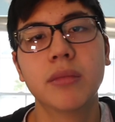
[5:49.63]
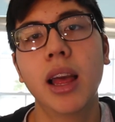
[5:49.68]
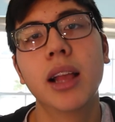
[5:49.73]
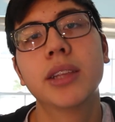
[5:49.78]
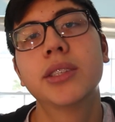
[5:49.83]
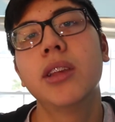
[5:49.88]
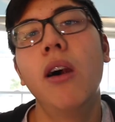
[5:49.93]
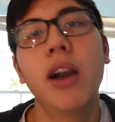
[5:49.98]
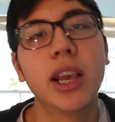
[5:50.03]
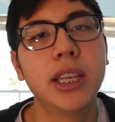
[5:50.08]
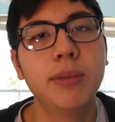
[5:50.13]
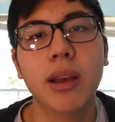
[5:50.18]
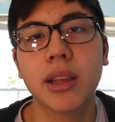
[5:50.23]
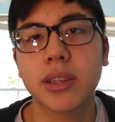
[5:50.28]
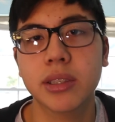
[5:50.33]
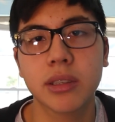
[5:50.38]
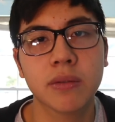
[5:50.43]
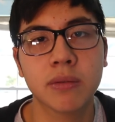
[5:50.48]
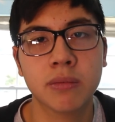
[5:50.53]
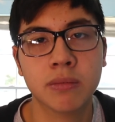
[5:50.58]
It's all
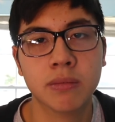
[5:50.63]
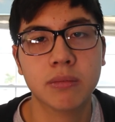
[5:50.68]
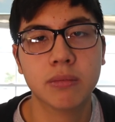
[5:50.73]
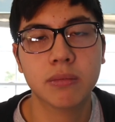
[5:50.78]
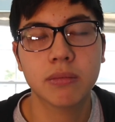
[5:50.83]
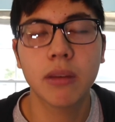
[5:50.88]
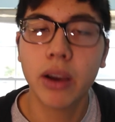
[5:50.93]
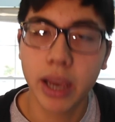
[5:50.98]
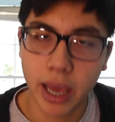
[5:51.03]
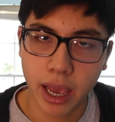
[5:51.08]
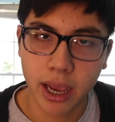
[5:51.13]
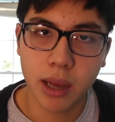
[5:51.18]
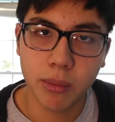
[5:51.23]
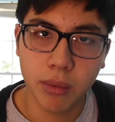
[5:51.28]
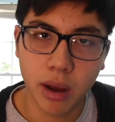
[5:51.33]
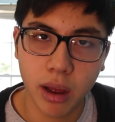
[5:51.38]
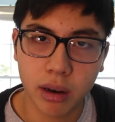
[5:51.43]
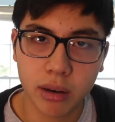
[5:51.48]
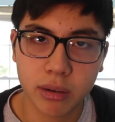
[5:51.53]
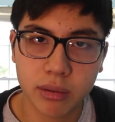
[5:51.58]
expensive. Okay,
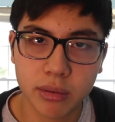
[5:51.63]
come on.